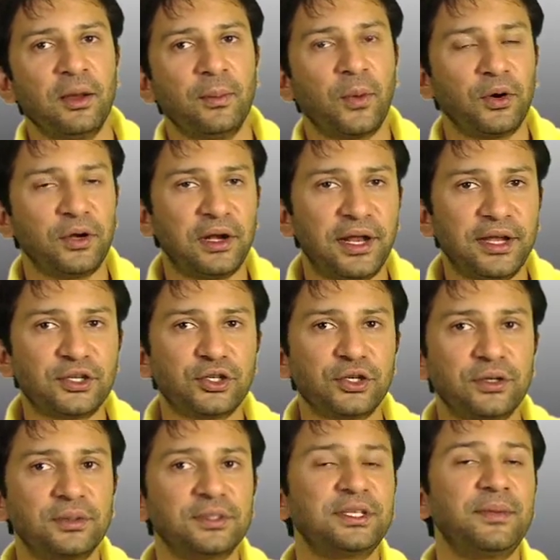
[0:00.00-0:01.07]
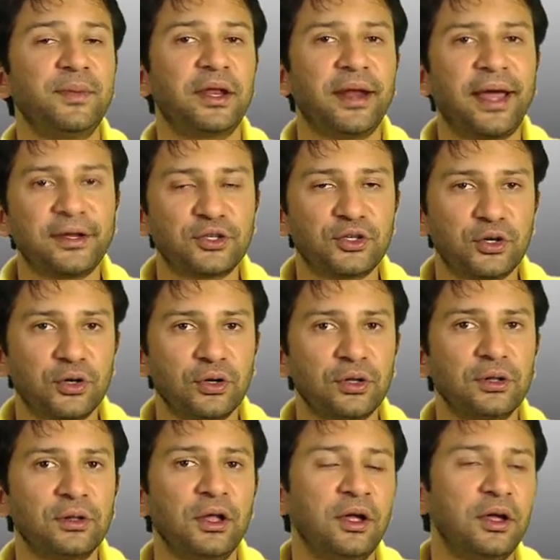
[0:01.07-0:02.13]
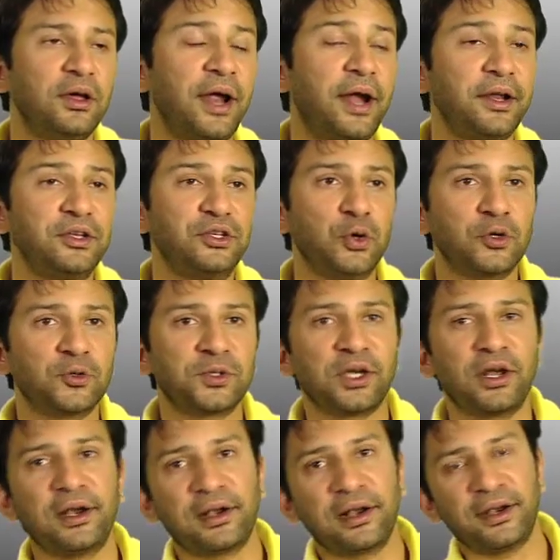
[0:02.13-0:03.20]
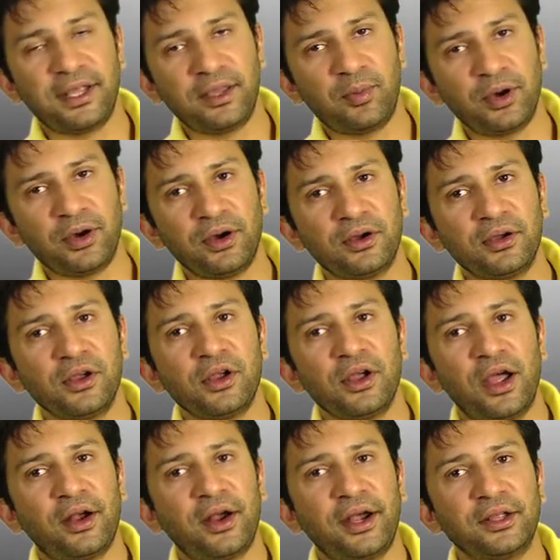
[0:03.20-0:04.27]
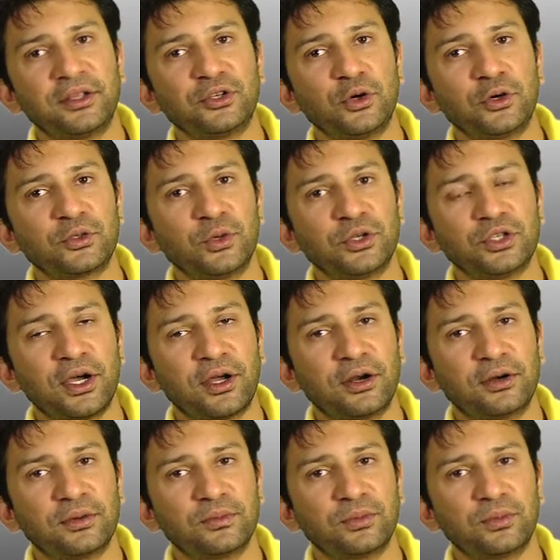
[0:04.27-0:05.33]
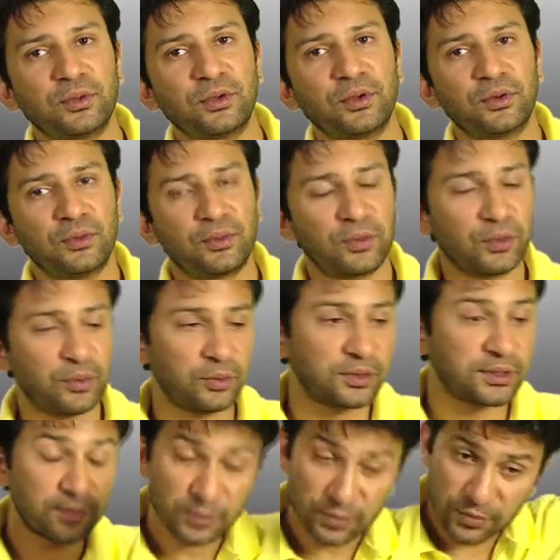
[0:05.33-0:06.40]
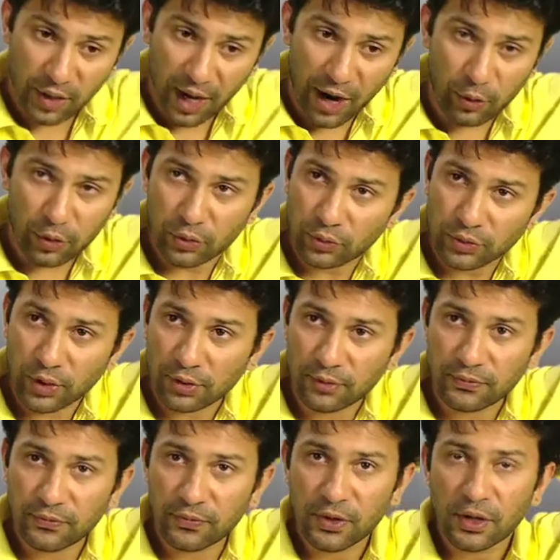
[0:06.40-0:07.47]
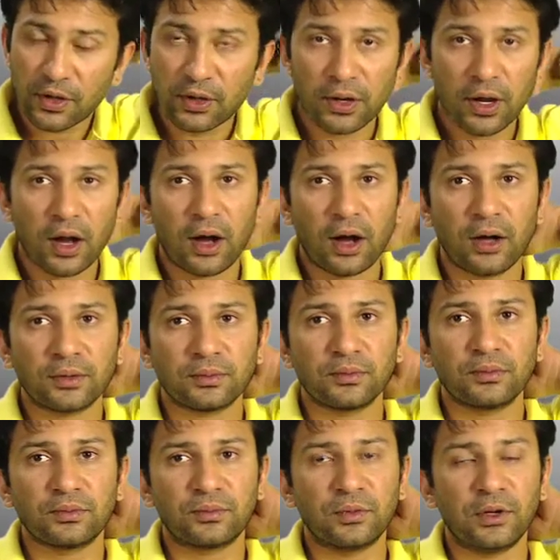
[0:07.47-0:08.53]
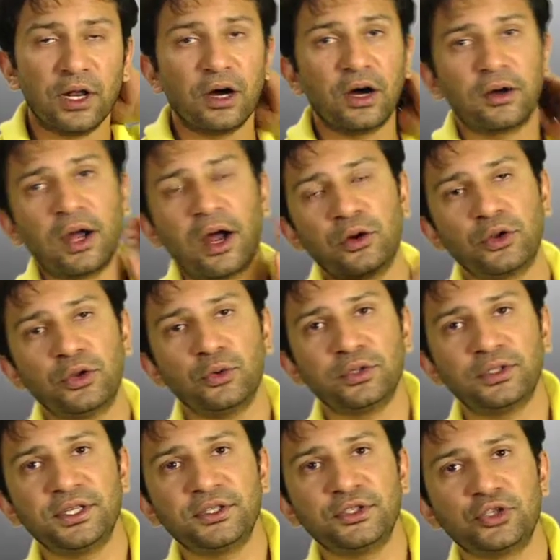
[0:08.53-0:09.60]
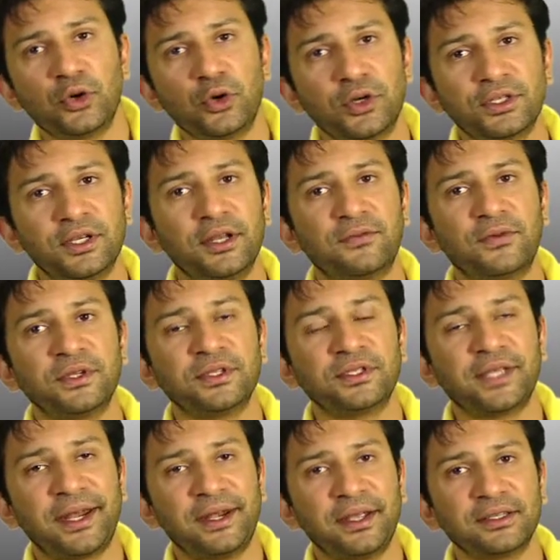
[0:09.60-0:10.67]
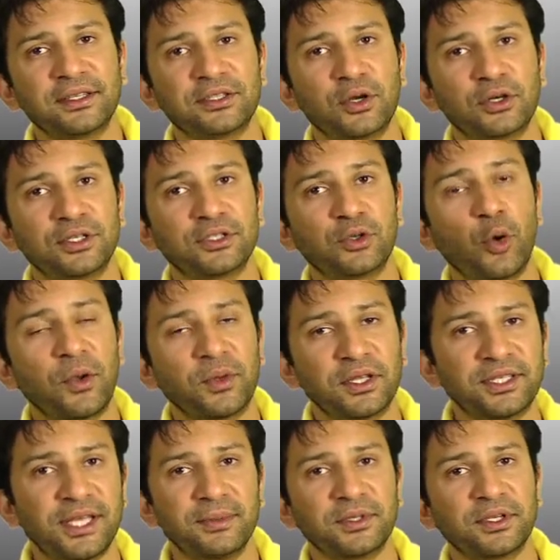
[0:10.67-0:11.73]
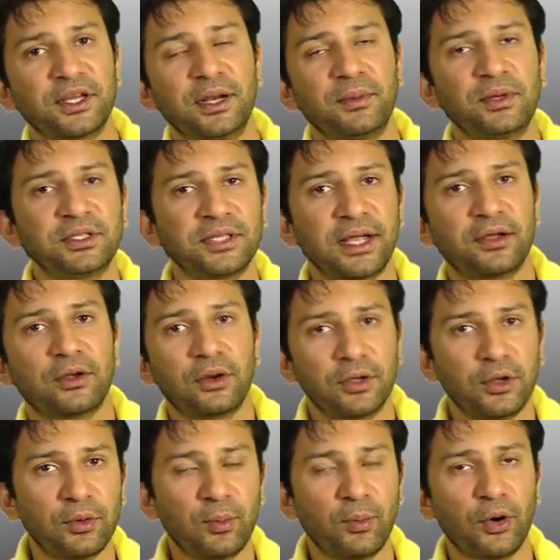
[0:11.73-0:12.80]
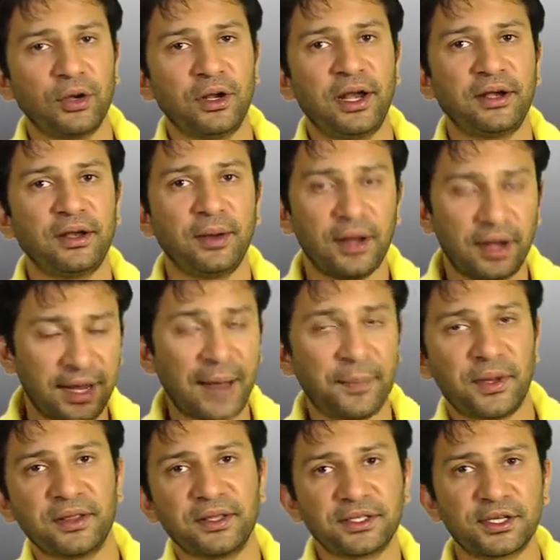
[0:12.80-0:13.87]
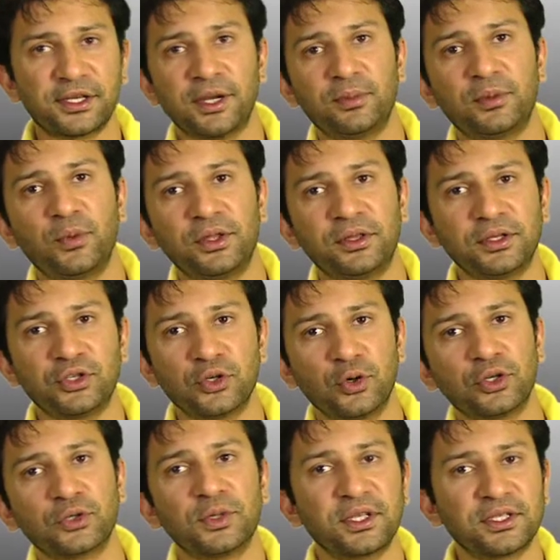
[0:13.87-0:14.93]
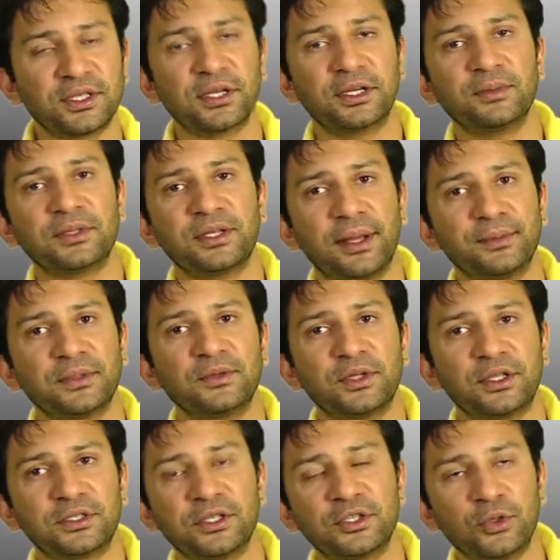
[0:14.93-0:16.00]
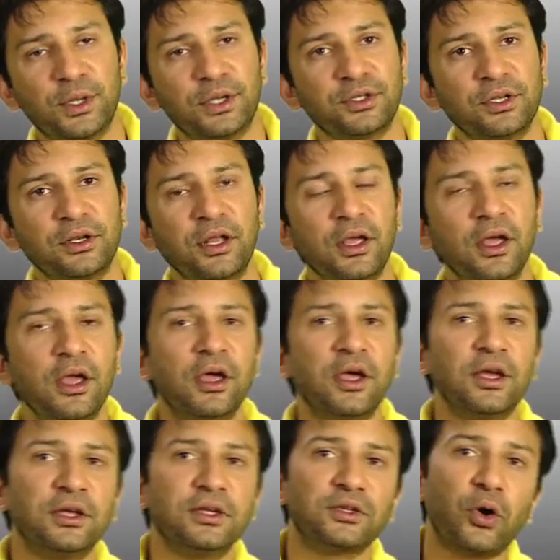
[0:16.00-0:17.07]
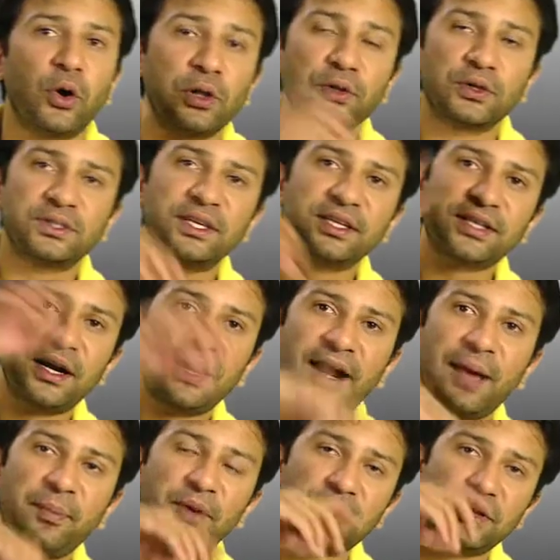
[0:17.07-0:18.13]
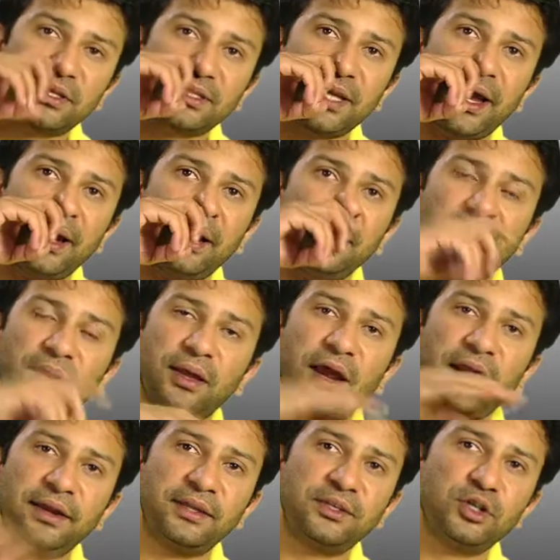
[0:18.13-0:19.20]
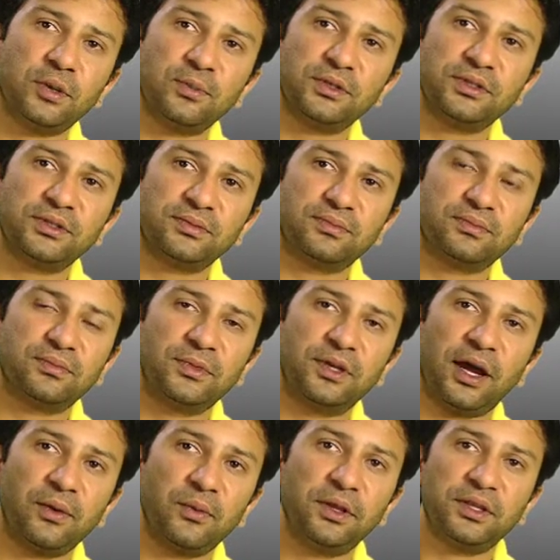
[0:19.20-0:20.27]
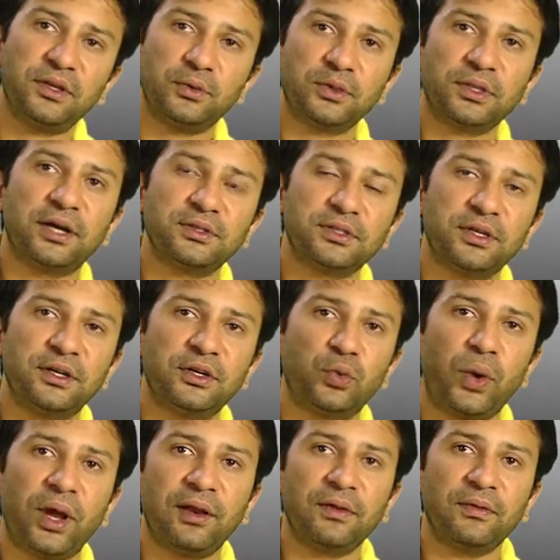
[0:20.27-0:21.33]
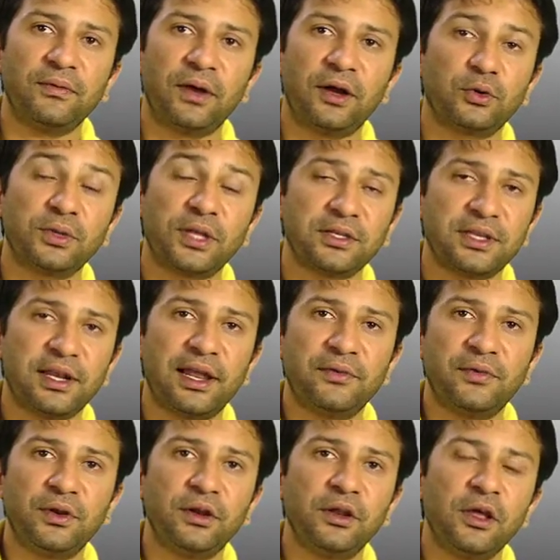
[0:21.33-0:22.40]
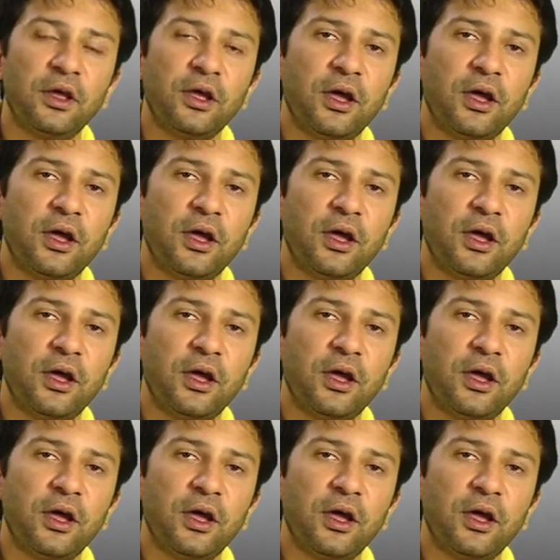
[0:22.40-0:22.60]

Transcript: modulation, seeming natural, writing jokes which are a little deeper, and writing jokes which are, how to sort of learn how to use these jokes in different settings. It's not just going with the same script. It's like, modulating, adapting the script with the jokes, with the circumstances, with the situation. So all those things started happening on the side. And then the IT job was done with in 2011,